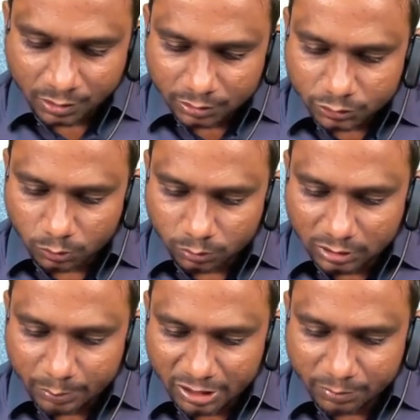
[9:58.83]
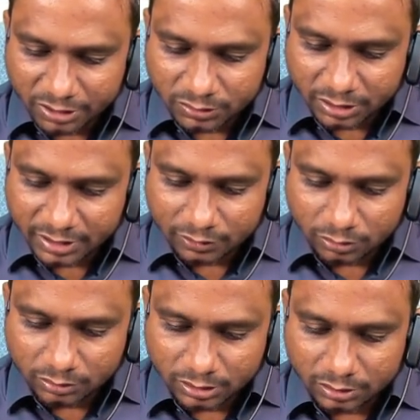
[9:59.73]
So debit machinery
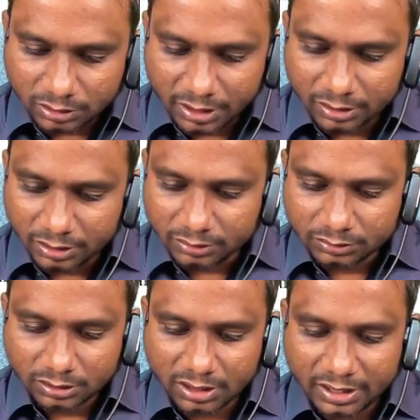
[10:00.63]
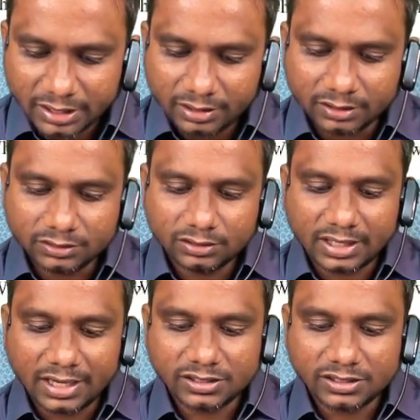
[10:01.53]
account and credit cash